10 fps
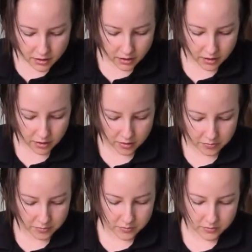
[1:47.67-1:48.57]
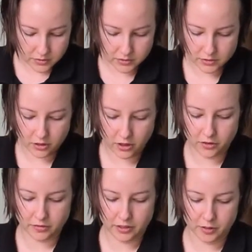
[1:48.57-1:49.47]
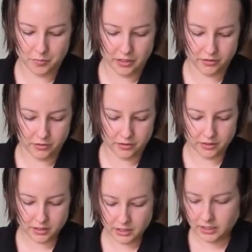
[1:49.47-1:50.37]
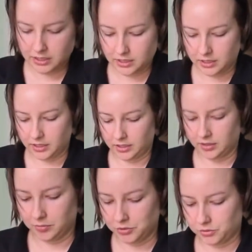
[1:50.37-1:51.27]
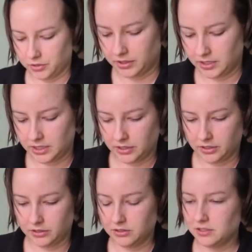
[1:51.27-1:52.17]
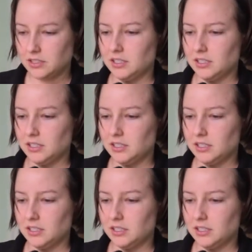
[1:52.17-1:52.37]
more. So all around the mouth and up toward the ears.